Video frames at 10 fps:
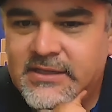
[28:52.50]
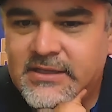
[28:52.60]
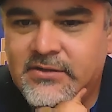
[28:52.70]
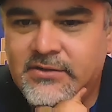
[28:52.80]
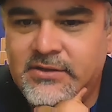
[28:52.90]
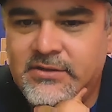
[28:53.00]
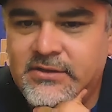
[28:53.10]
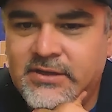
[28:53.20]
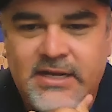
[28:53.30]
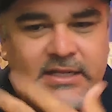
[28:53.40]

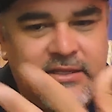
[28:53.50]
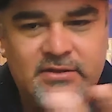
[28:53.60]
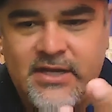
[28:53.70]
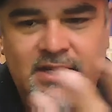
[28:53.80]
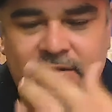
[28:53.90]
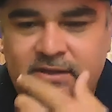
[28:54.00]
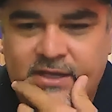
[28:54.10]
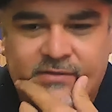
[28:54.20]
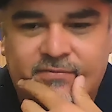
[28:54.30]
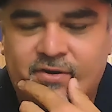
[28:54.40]
you're not here in
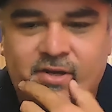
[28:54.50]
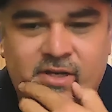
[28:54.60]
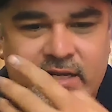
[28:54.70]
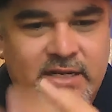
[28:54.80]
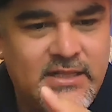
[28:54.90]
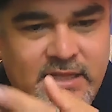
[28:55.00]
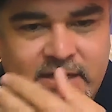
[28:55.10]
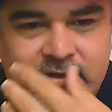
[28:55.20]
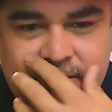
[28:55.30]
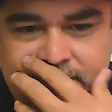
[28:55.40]
California, you're not in
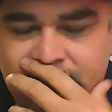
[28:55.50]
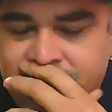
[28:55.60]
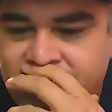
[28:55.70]
Atlanta,